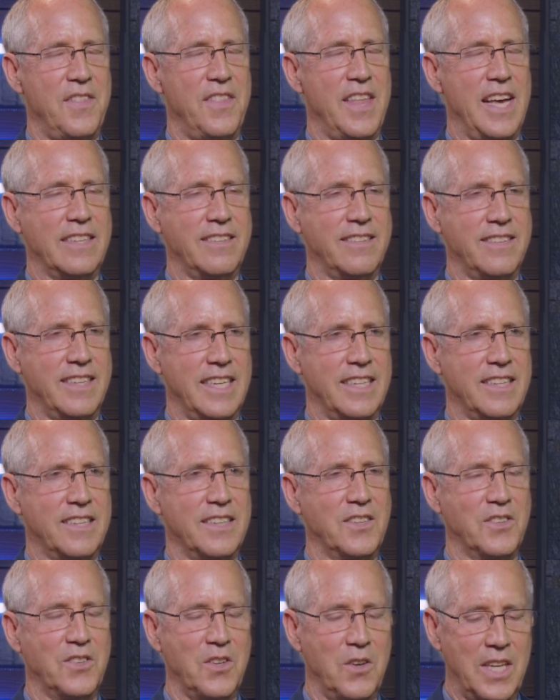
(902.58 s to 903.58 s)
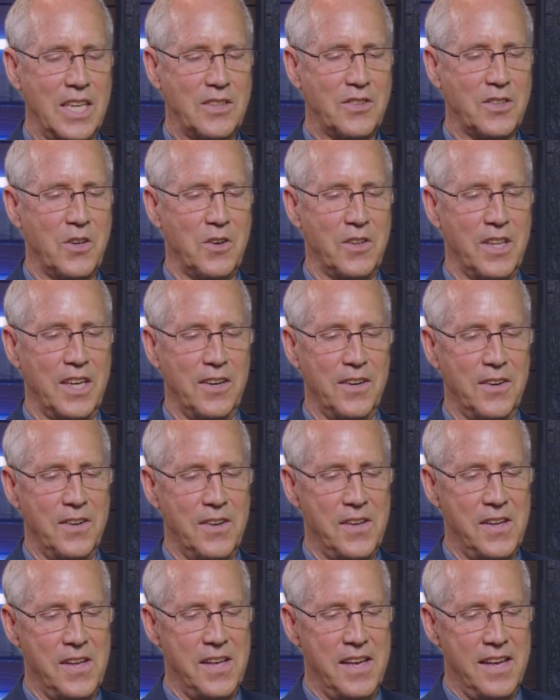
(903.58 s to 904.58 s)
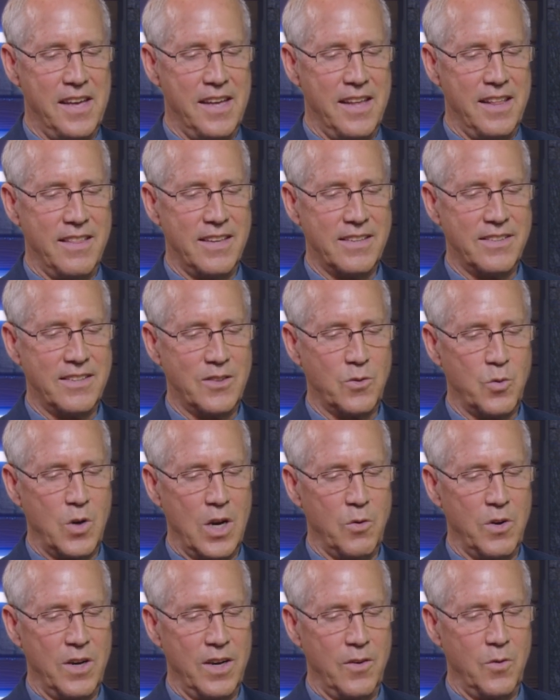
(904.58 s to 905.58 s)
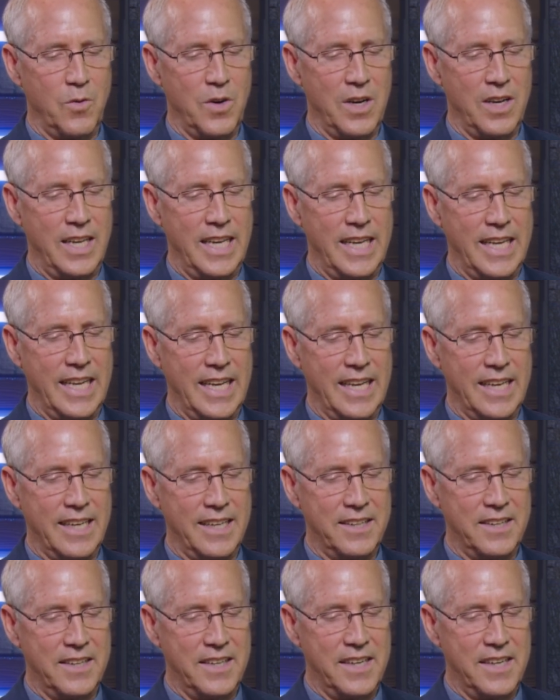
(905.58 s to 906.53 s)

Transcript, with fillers: That's it. So let's go there. This is where we're, we're leading.